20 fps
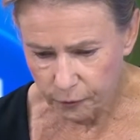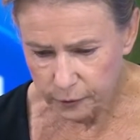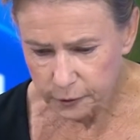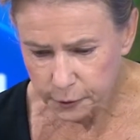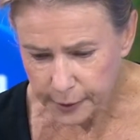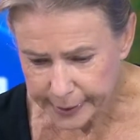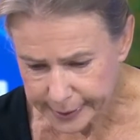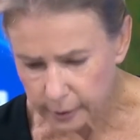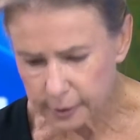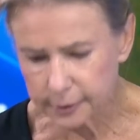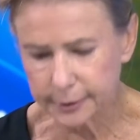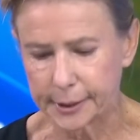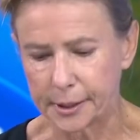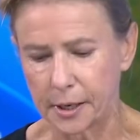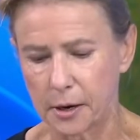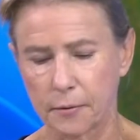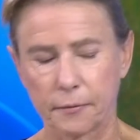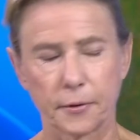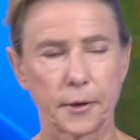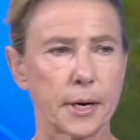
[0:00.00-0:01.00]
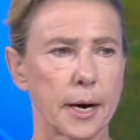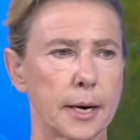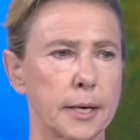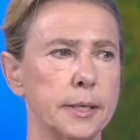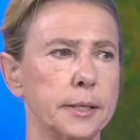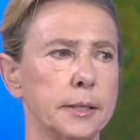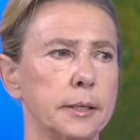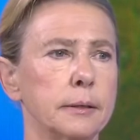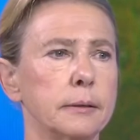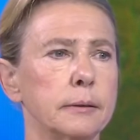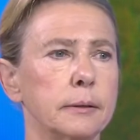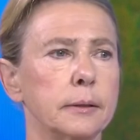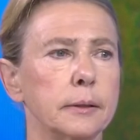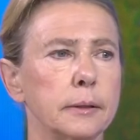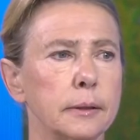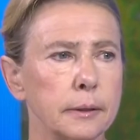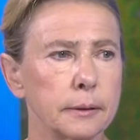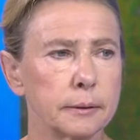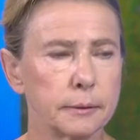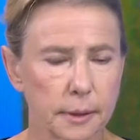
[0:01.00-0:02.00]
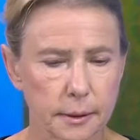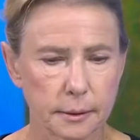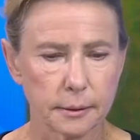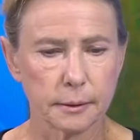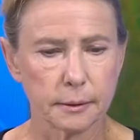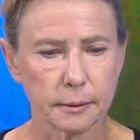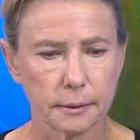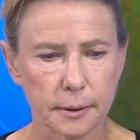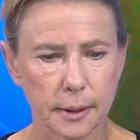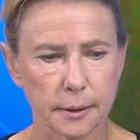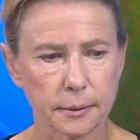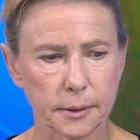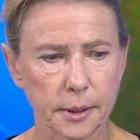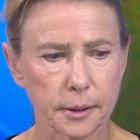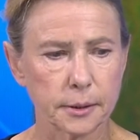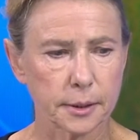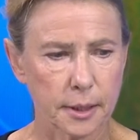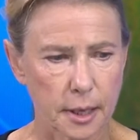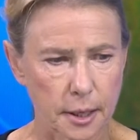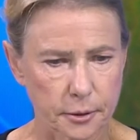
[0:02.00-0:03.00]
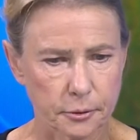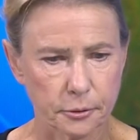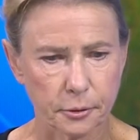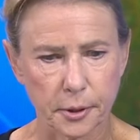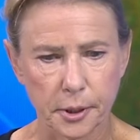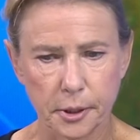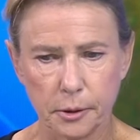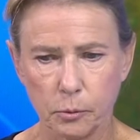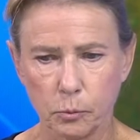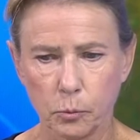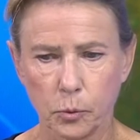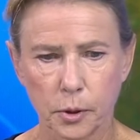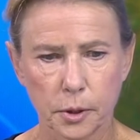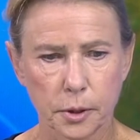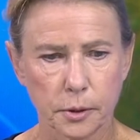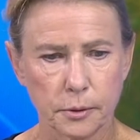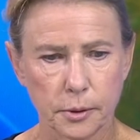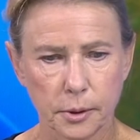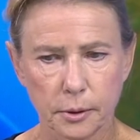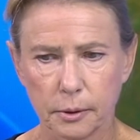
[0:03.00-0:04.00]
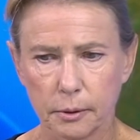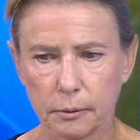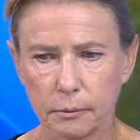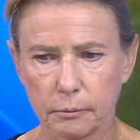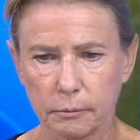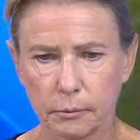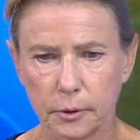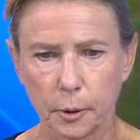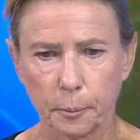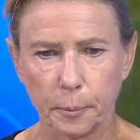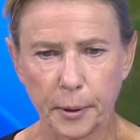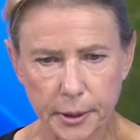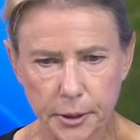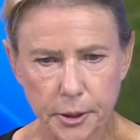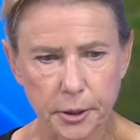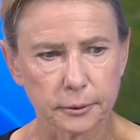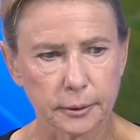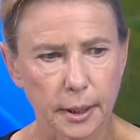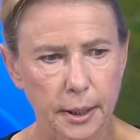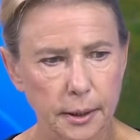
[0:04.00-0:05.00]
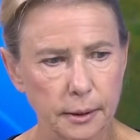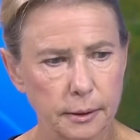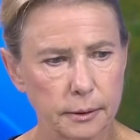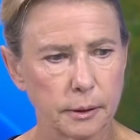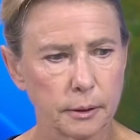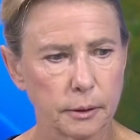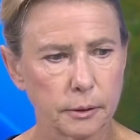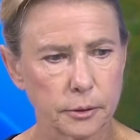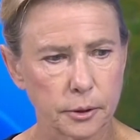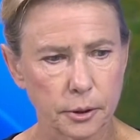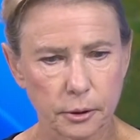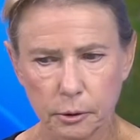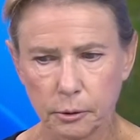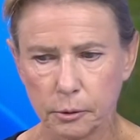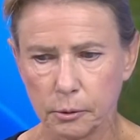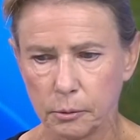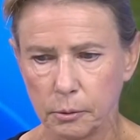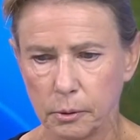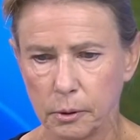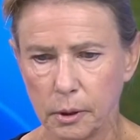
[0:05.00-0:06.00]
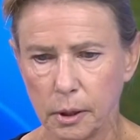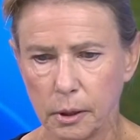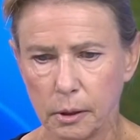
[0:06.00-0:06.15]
literally overnight, that this country would capitulate to